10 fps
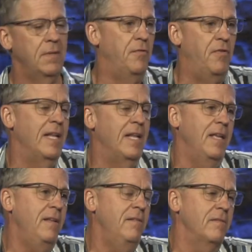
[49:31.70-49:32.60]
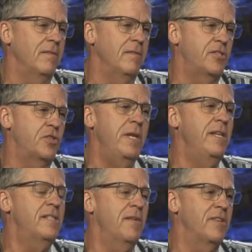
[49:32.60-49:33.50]
Violin, the
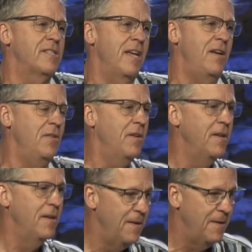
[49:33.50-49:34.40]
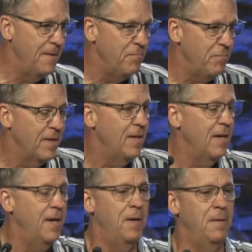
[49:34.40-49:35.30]
sweetness of the sound,
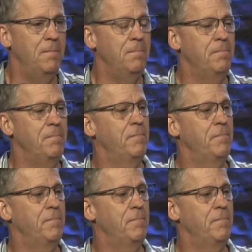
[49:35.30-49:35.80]
um,